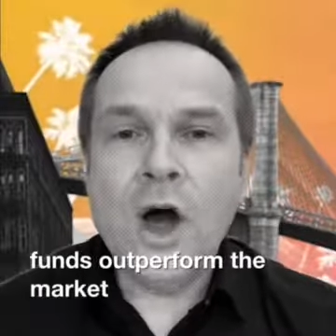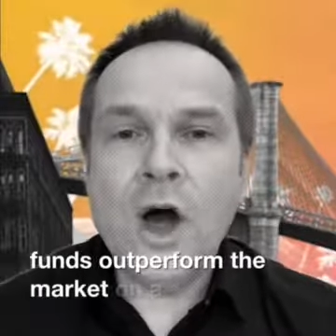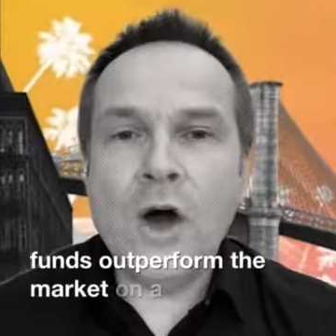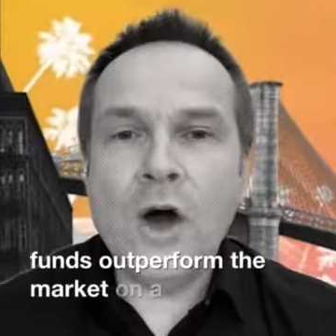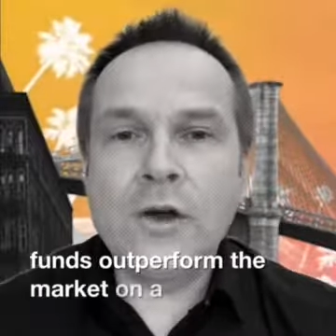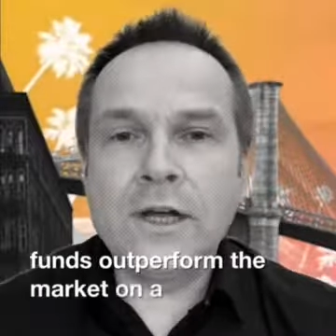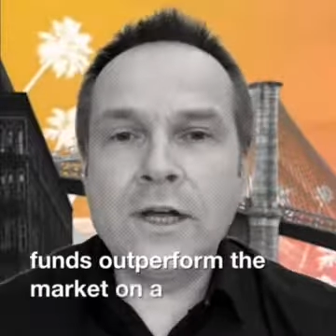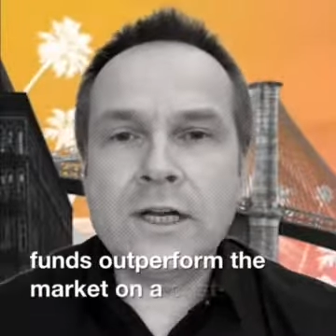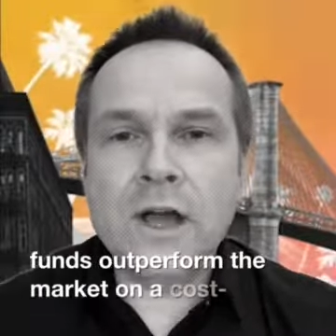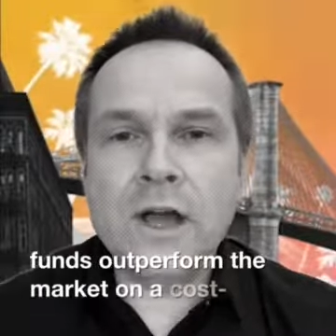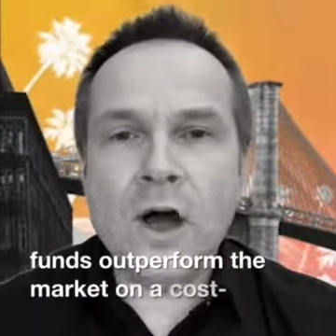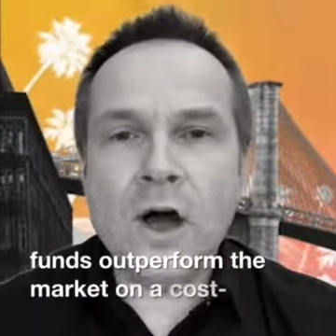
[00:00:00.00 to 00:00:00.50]

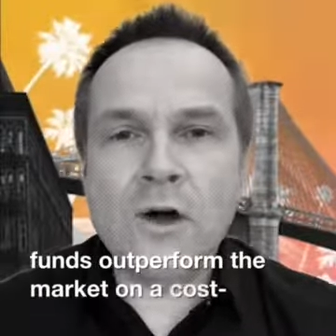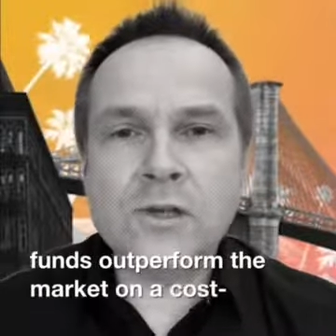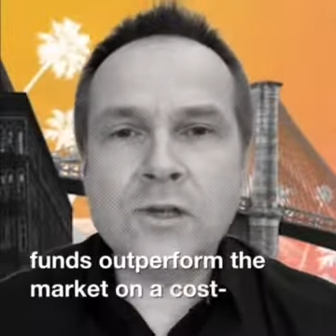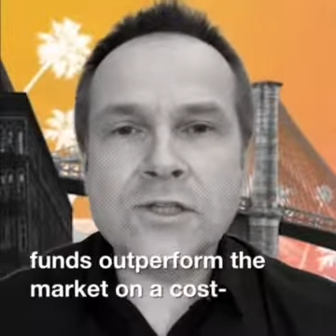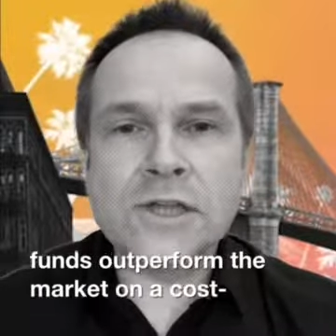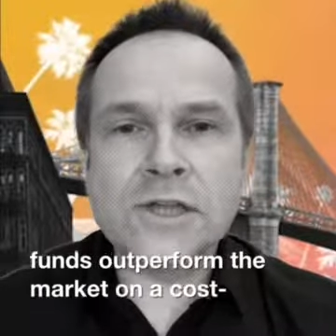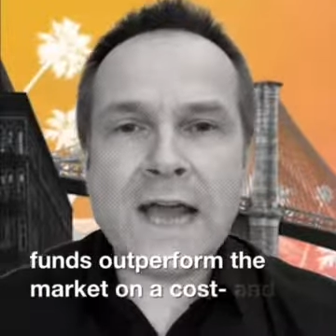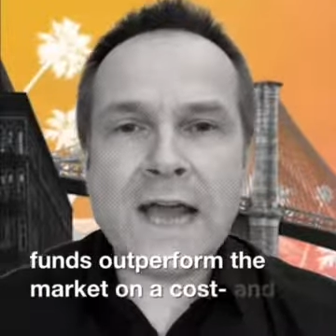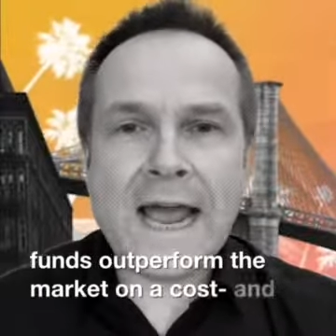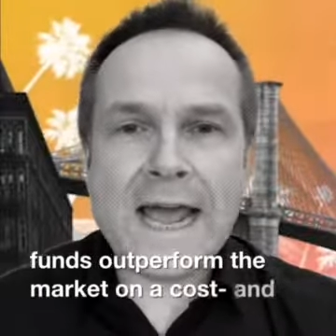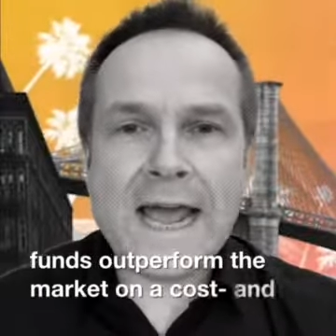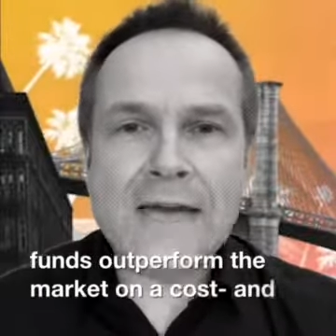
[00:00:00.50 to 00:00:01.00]
on a
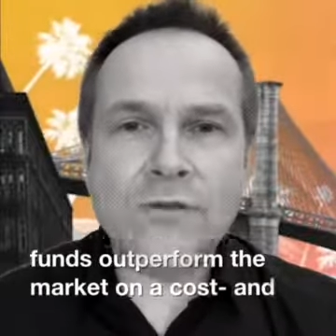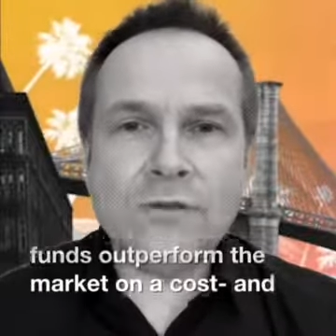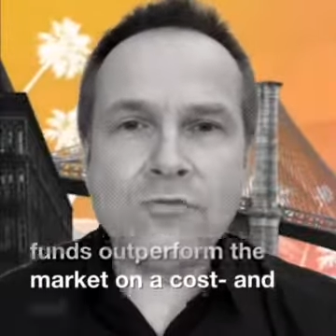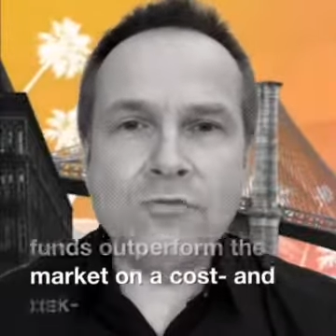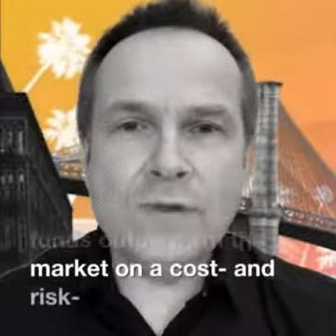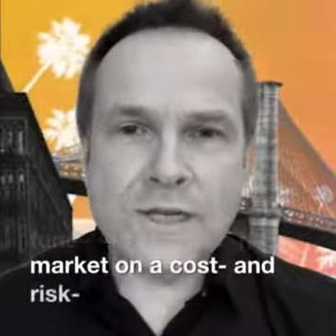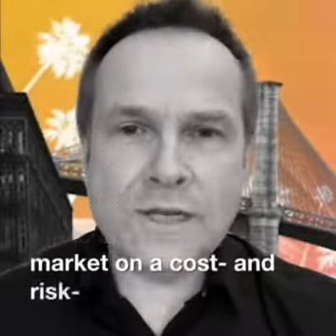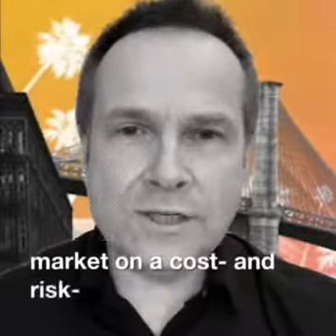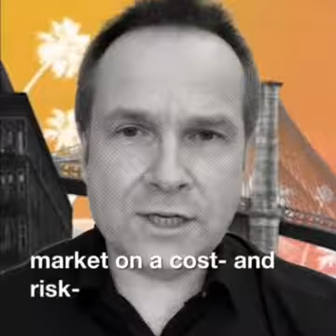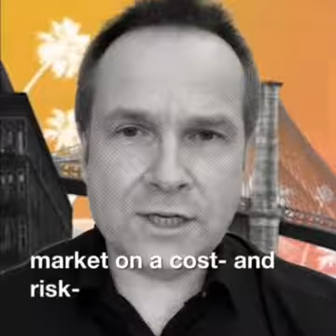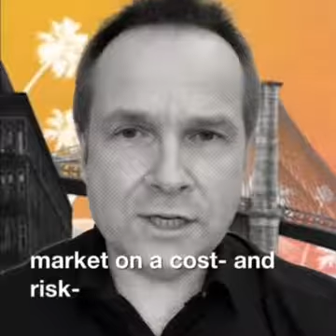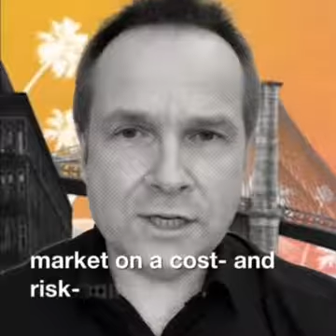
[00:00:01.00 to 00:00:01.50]
cost and
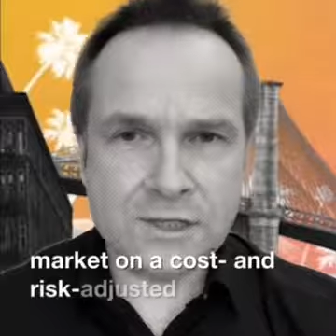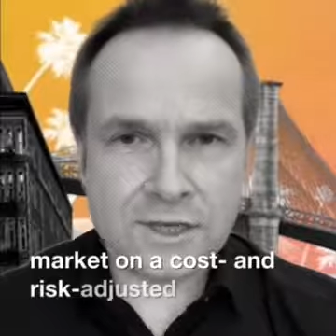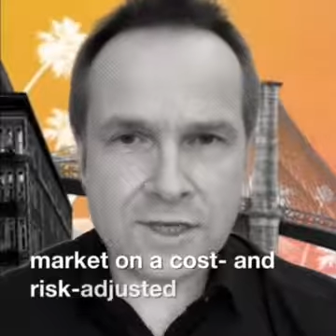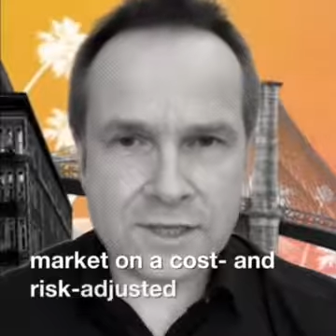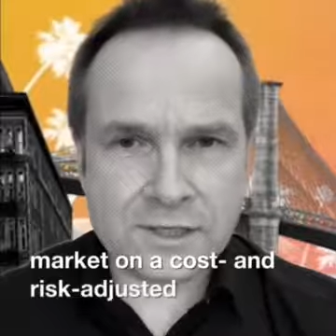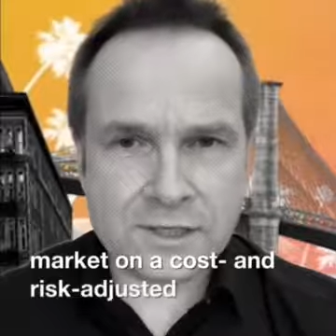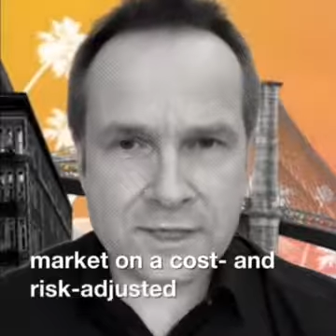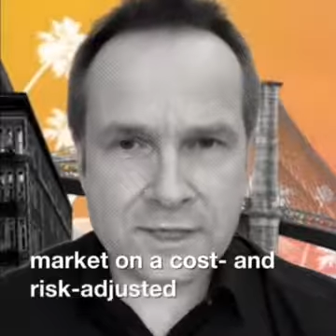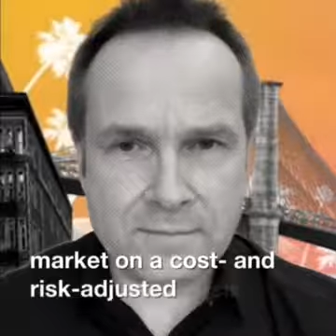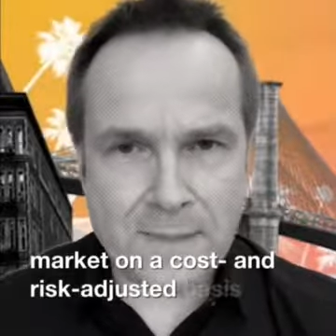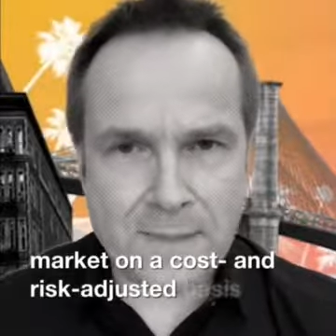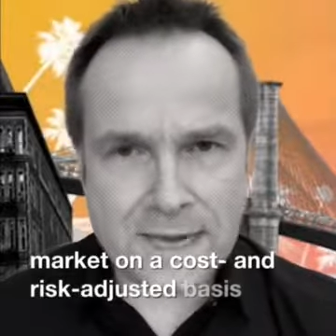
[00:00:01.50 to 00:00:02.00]

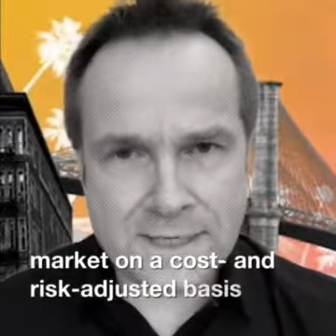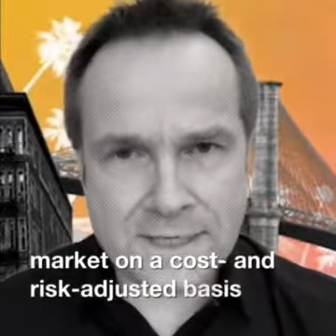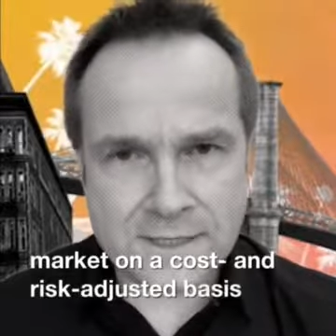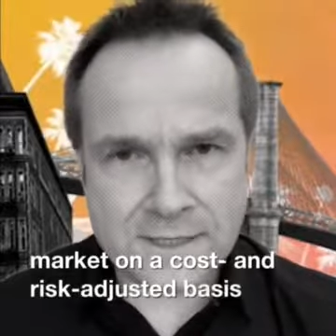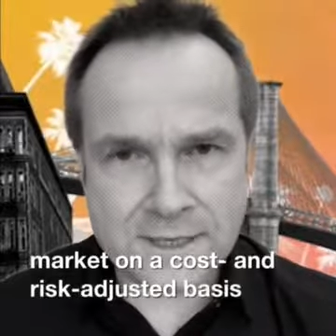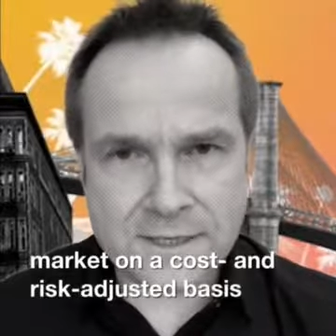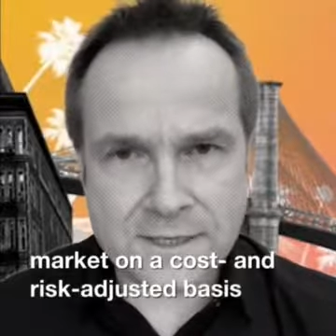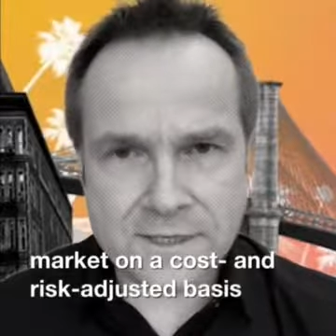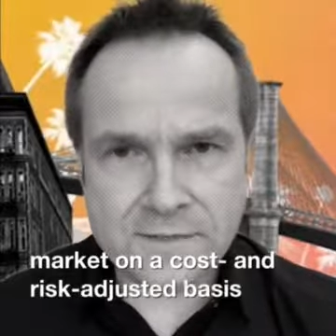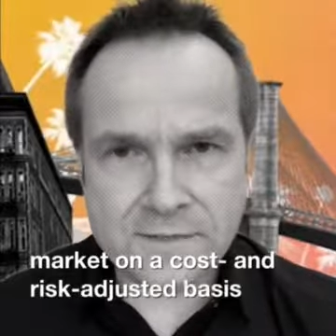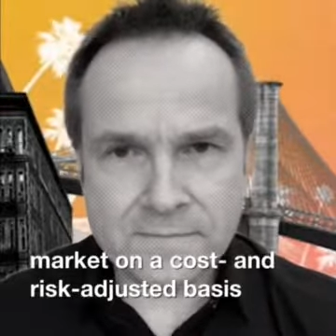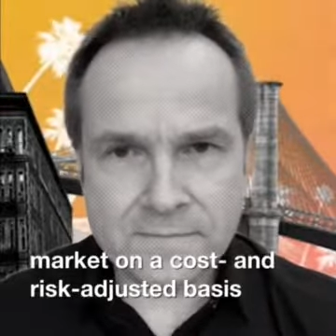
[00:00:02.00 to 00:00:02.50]
risk-adjusted
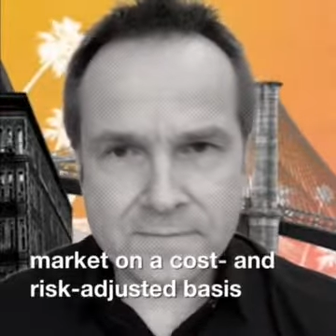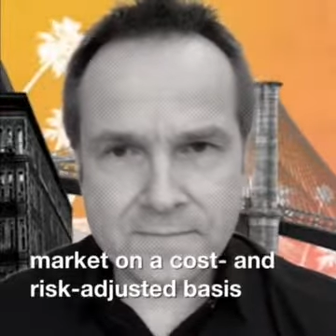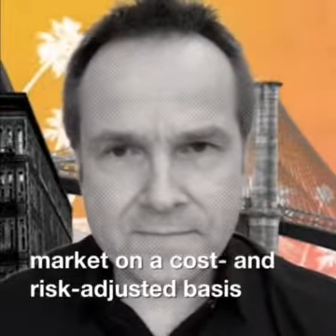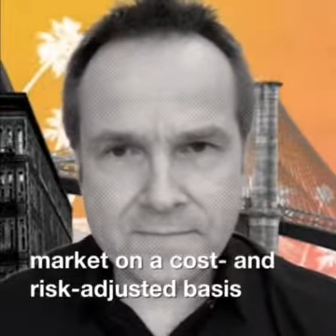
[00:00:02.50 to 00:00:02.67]
basis.